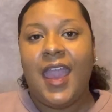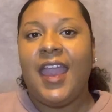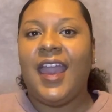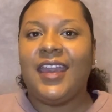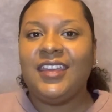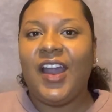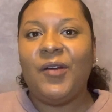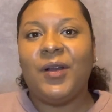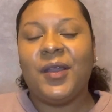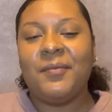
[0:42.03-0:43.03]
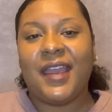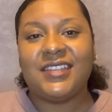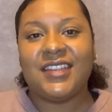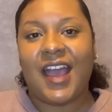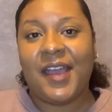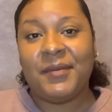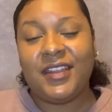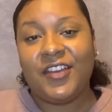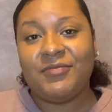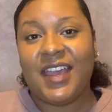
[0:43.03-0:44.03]
Hey y'all, welcome back to the I'm
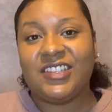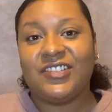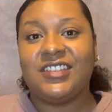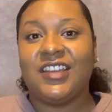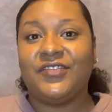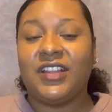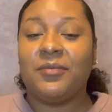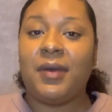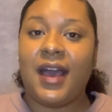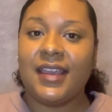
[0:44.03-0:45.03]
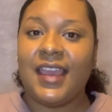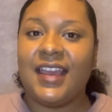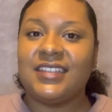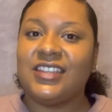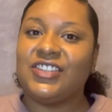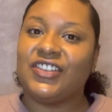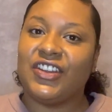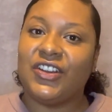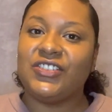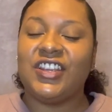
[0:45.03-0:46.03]
Enough Mastering Self-Love podcast. It's your
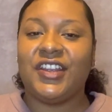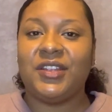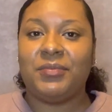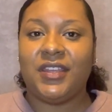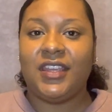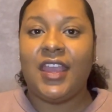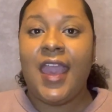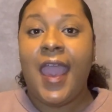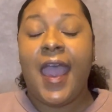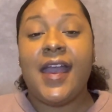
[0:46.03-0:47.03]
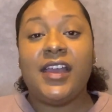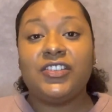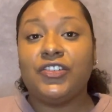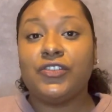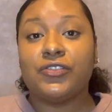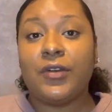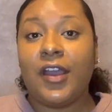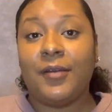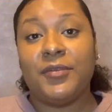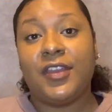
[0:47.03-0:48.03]
girl Charity B. As usual, I
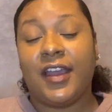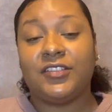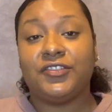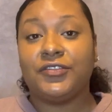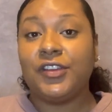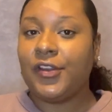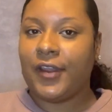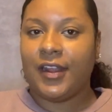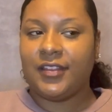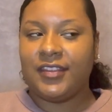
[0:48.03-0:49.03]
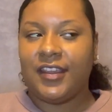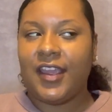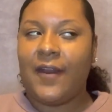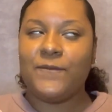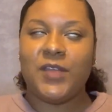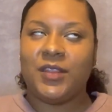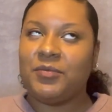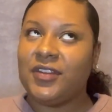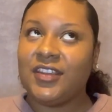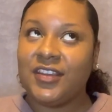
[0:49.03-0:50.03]
hope you guys are doing great out there. I'm feeling
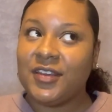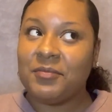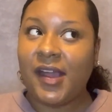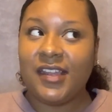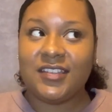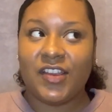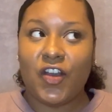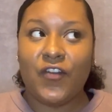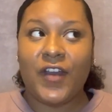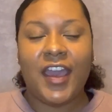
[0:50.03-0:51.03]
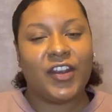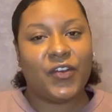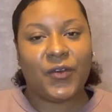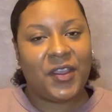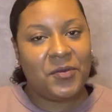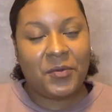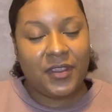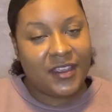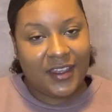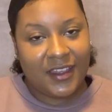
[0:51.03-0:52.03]
pretty good myself. I had a great
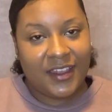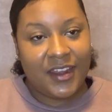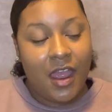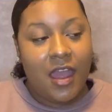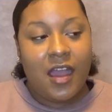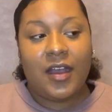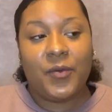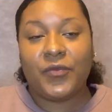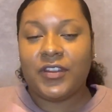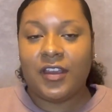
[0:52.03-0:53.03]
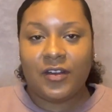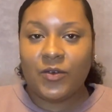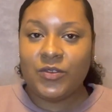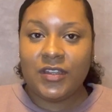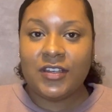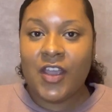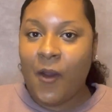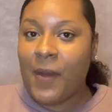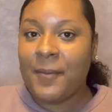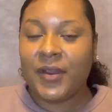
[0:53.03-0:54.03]
weekend. For y'all who didn't know,
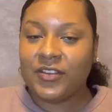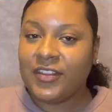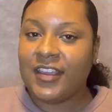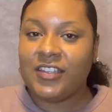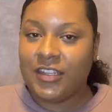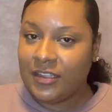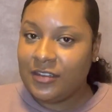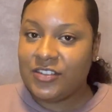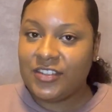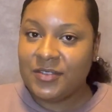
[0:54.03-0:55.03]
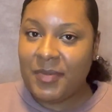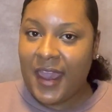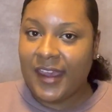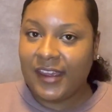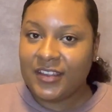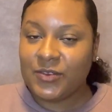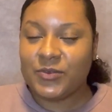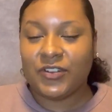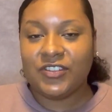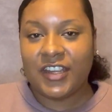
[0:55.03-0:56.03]
my birthday did just pass. It was
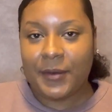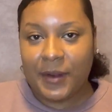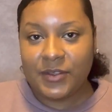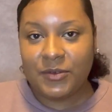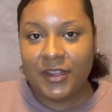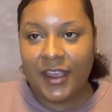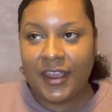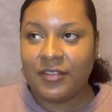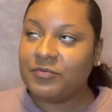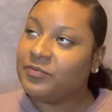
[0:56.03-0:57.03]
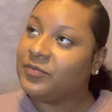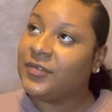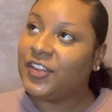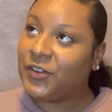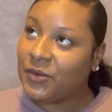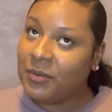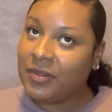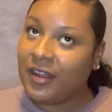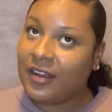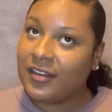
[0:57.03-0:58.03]
on January 28th. Cue
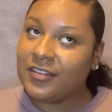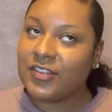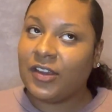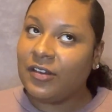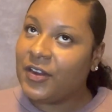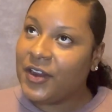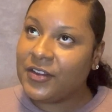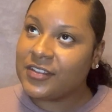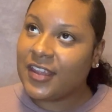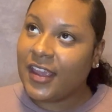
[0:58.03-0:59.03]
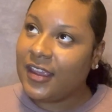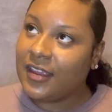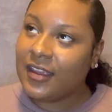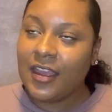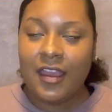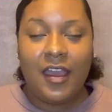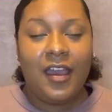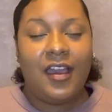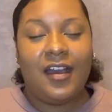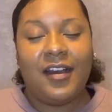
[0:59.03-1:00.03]
applause. Go Carriers game.
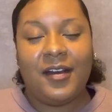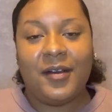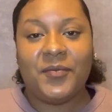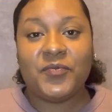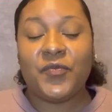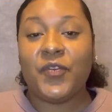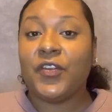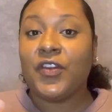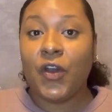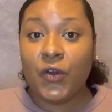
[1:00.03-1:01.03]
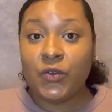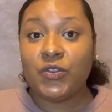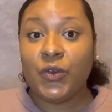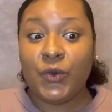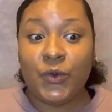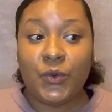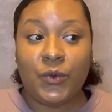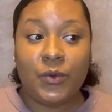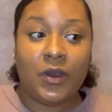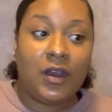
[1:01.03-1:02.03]
For those
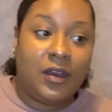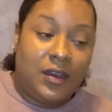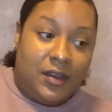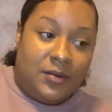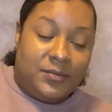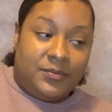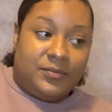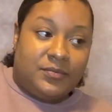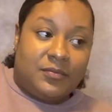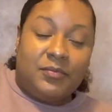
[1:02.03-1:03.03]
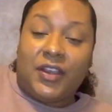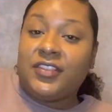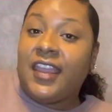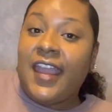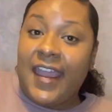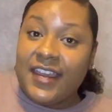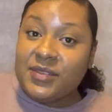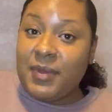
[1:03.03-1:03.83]
who birthday has